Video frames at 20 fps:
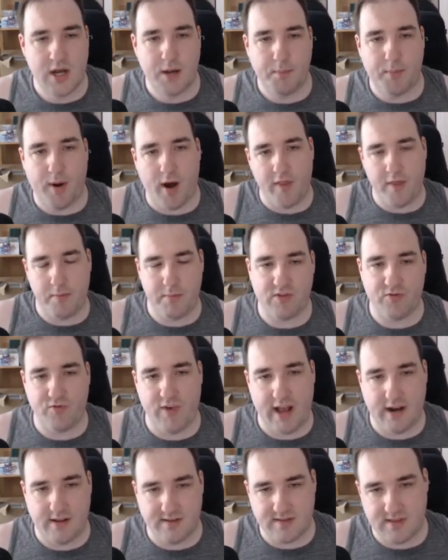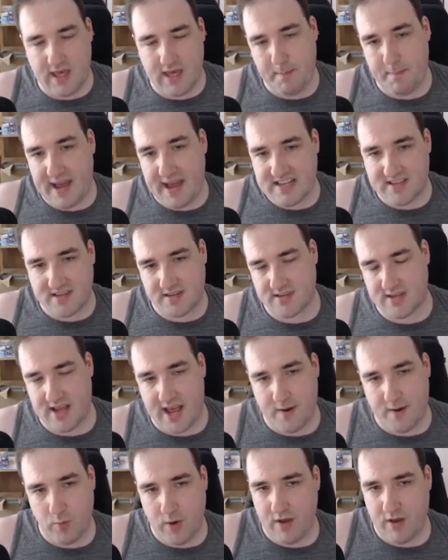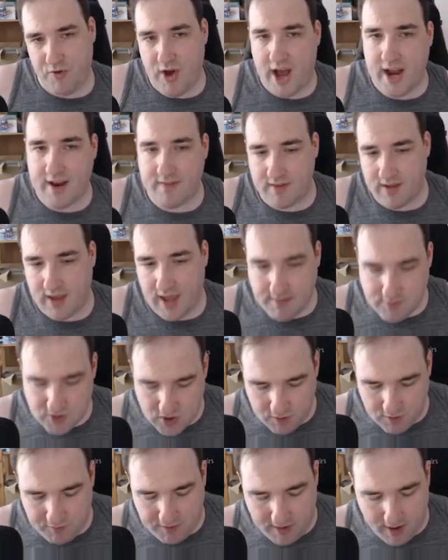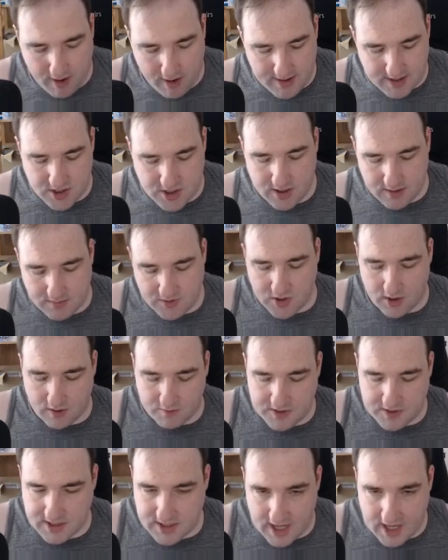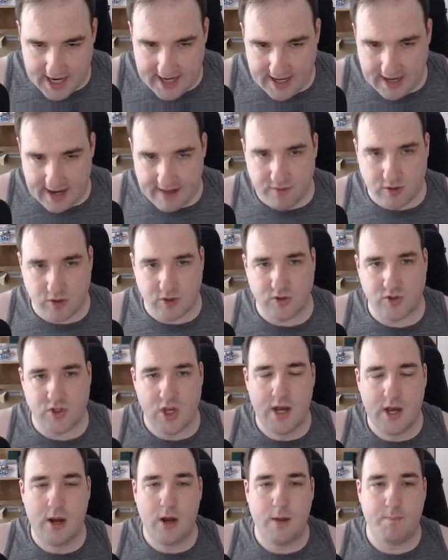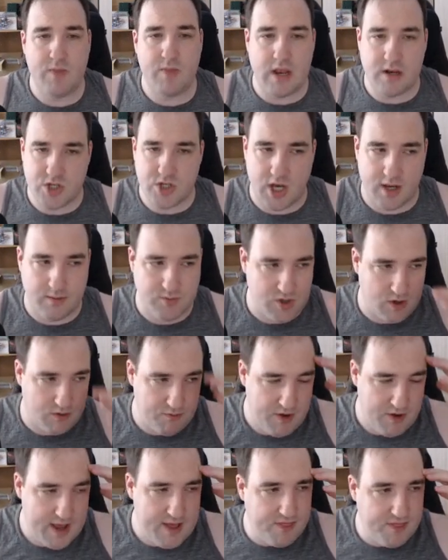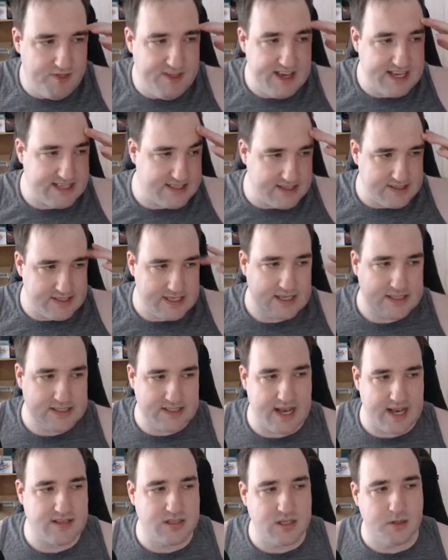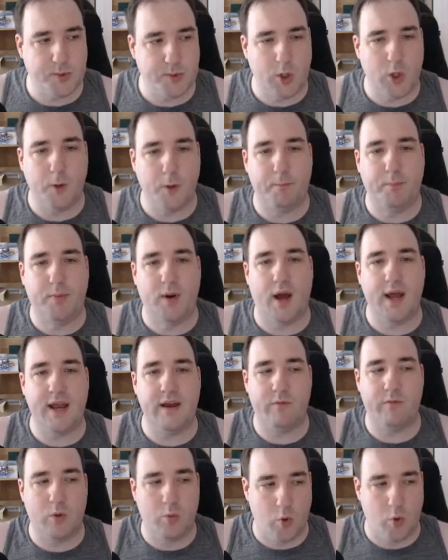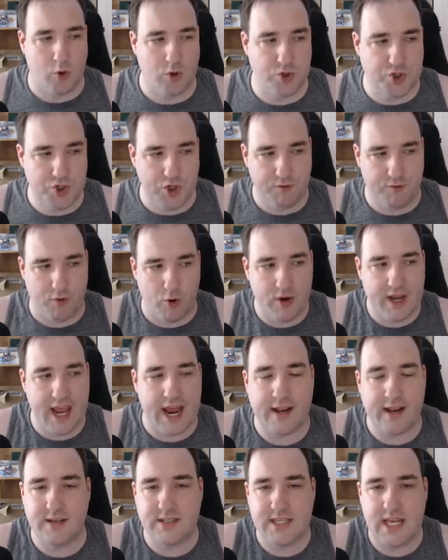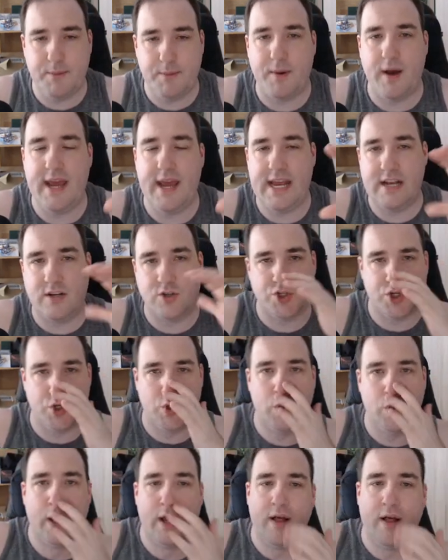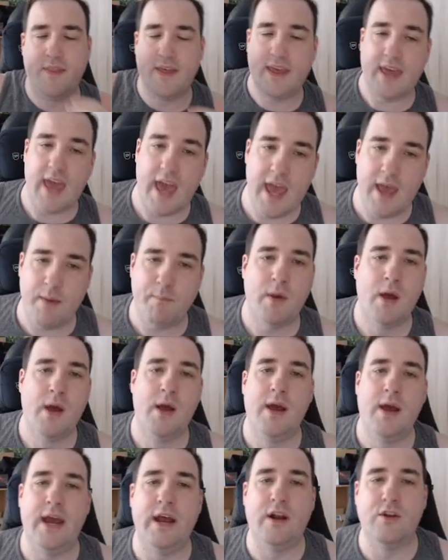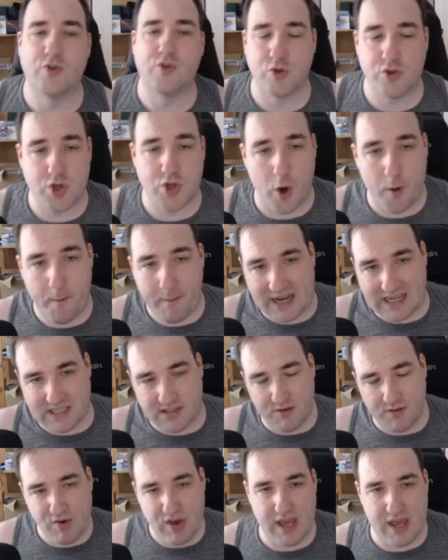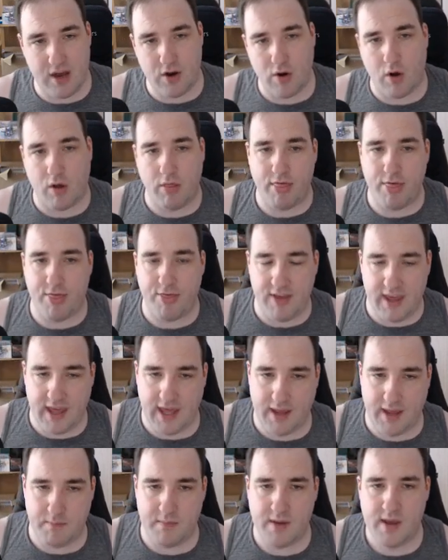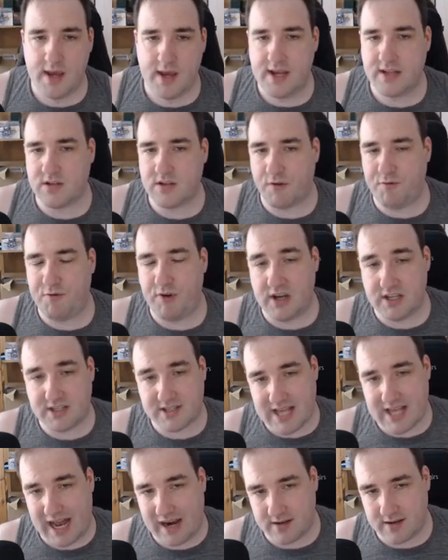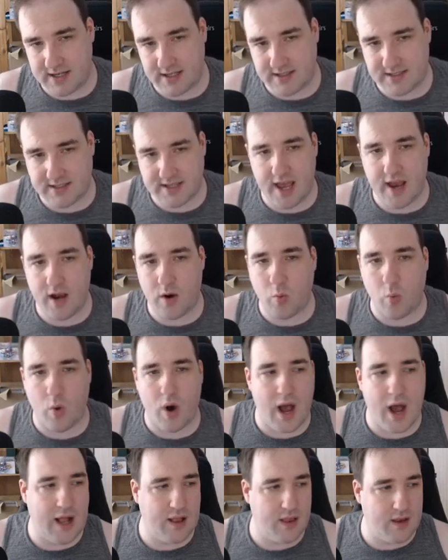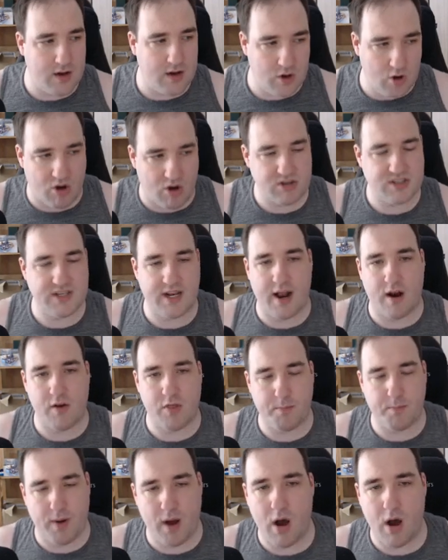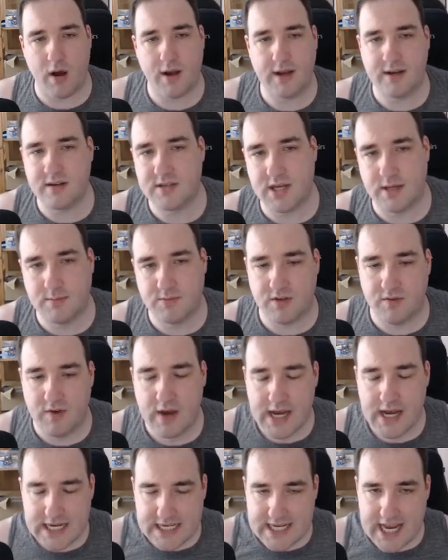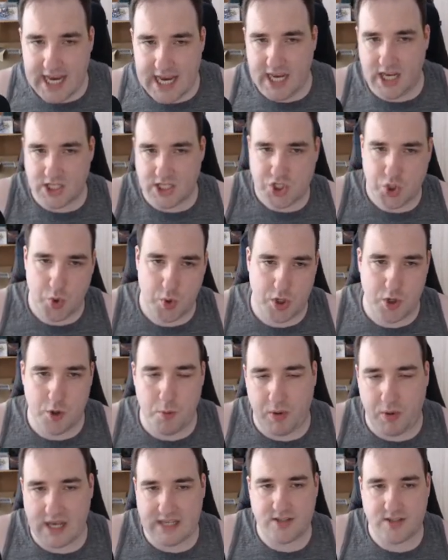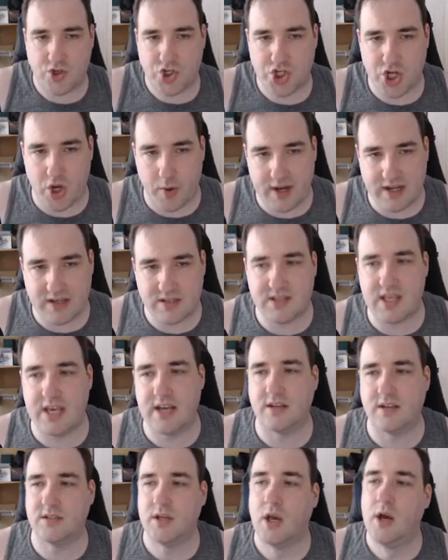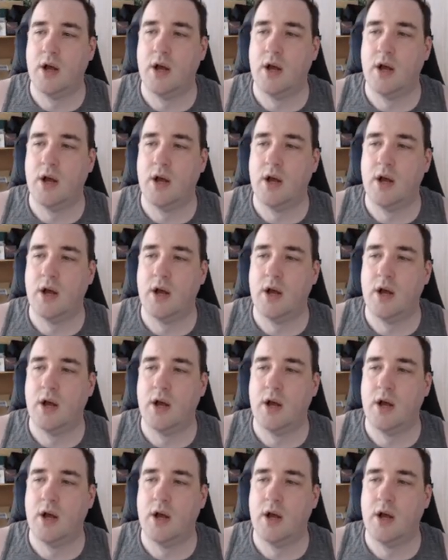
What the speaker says: Part of the Mistveil is the best set we have had in the game so far in terms of design levels, in terms of this is accessible, but it rewards you for getting deeper into the game. It is also a massive hit on theme. It's our first talented set in a while, and it knocks it out of the park in terms of taking us to a new place and showing us things.